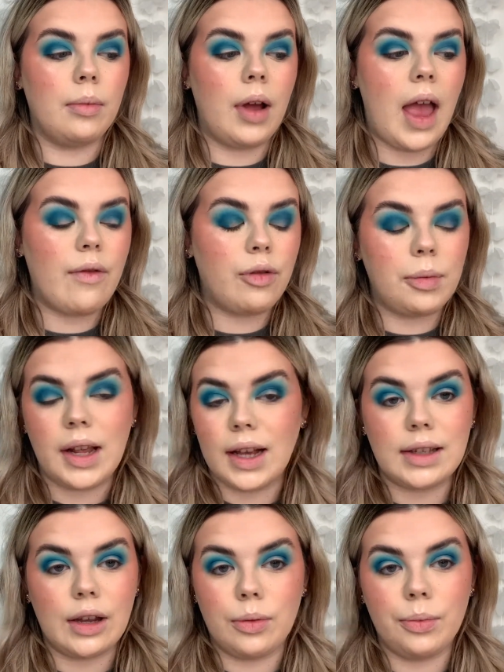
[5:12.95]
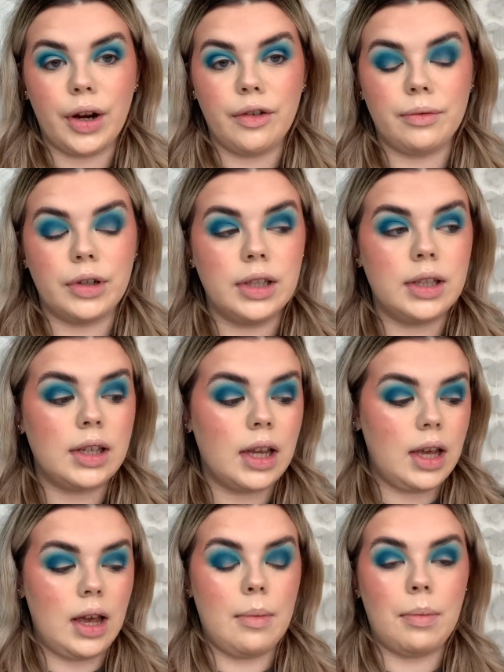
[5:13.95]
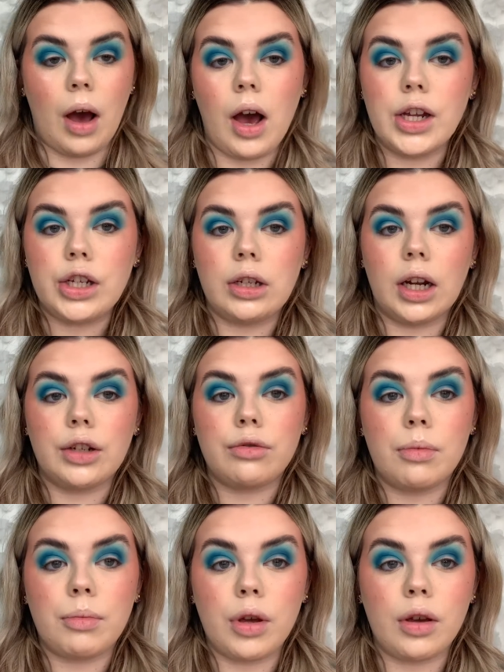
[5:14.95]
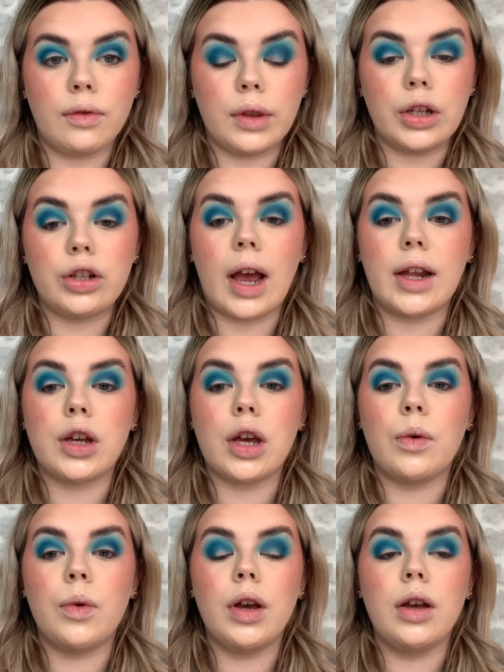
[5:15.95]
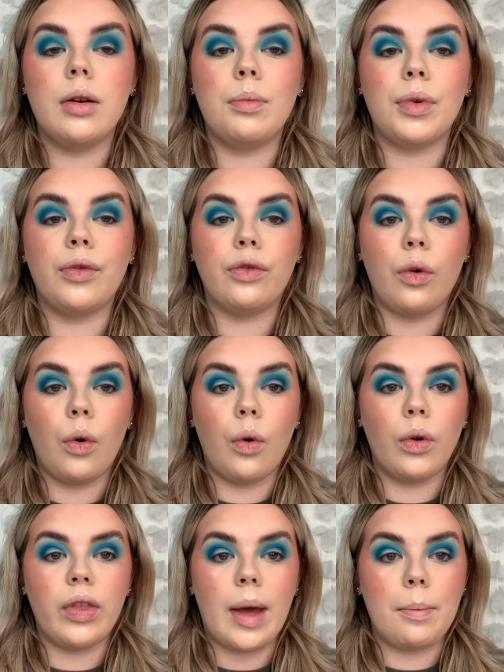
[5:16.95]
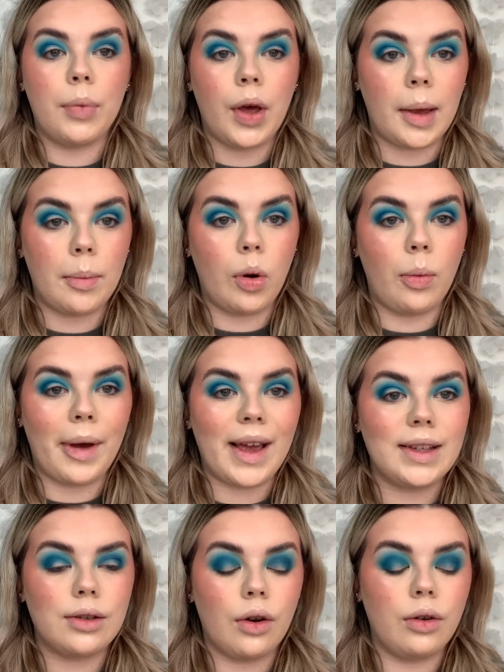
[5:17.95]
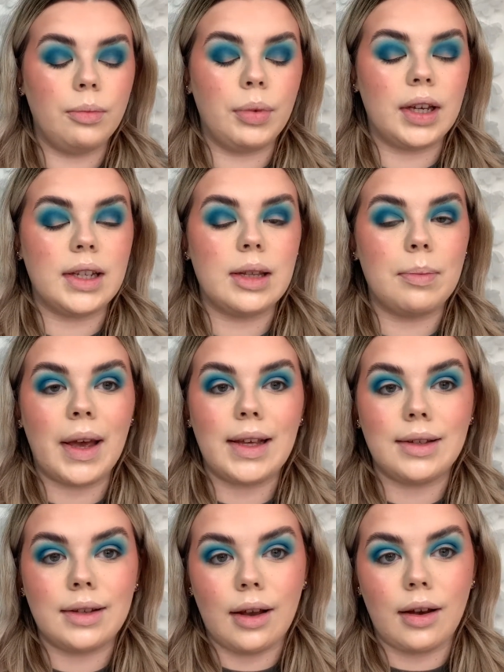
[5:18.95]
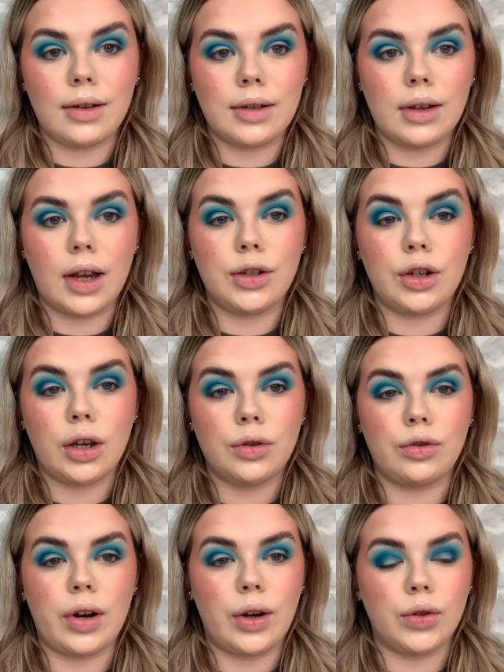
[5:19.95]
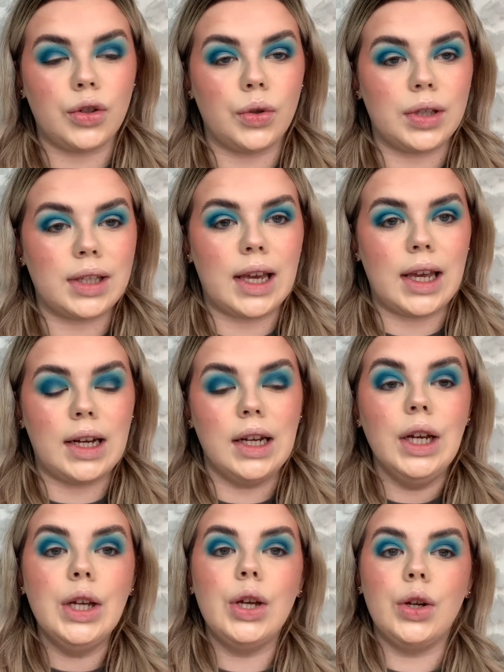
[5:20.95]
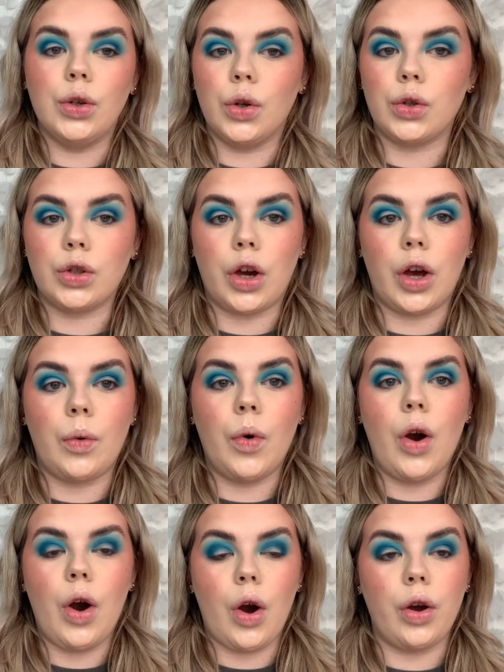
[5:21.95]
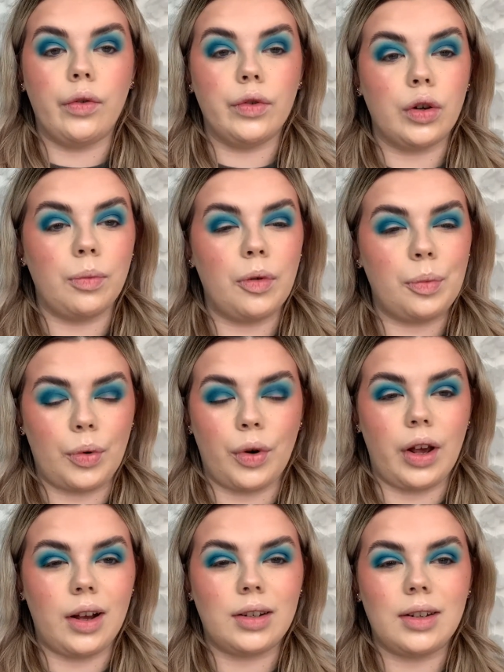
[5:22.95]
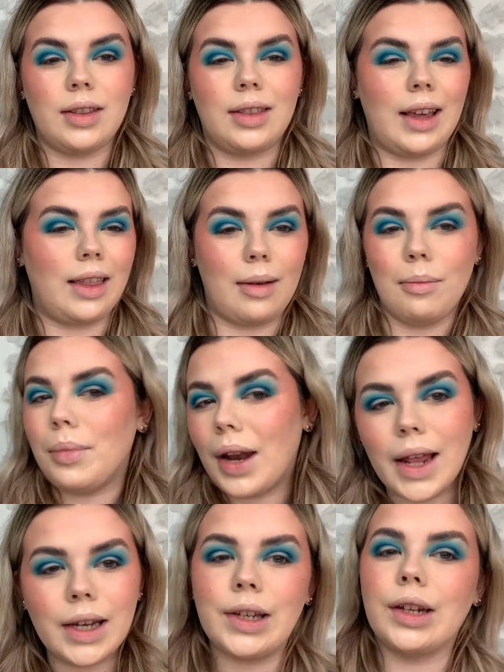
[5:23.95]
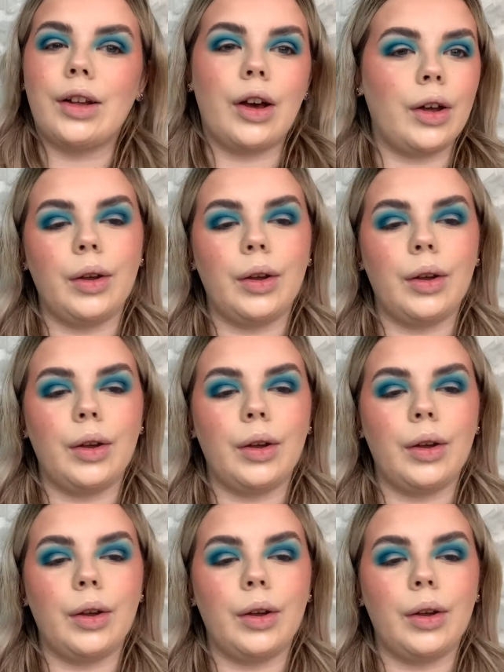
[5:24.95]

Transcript: everybody has their own preference, but I do like to remove the shadow before then putting more base on, because the bases are designed to go straight onto your skin, not to go over top of product. They then blend and go,